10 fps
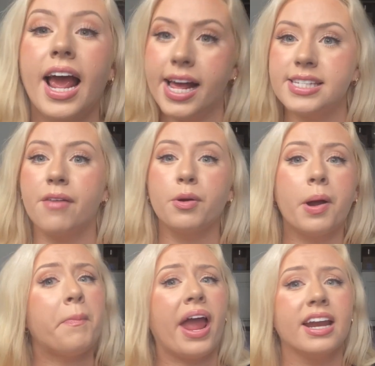Is
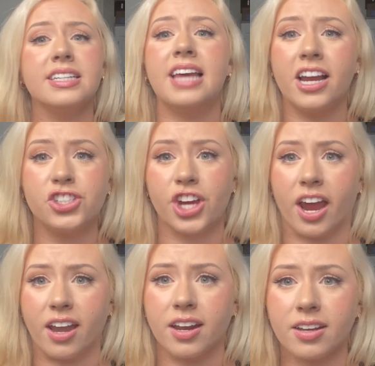everyone paying
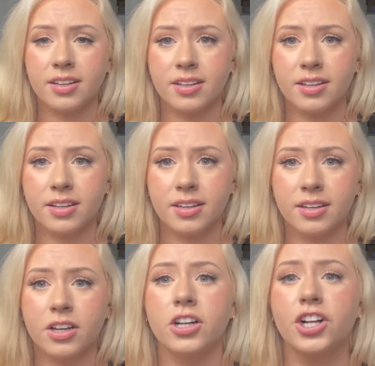attention?
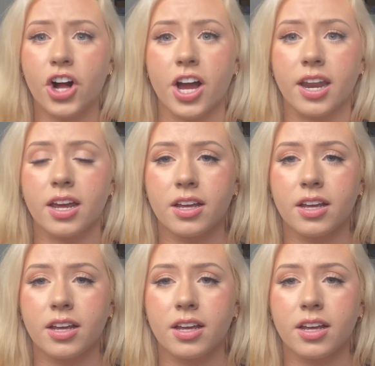Good.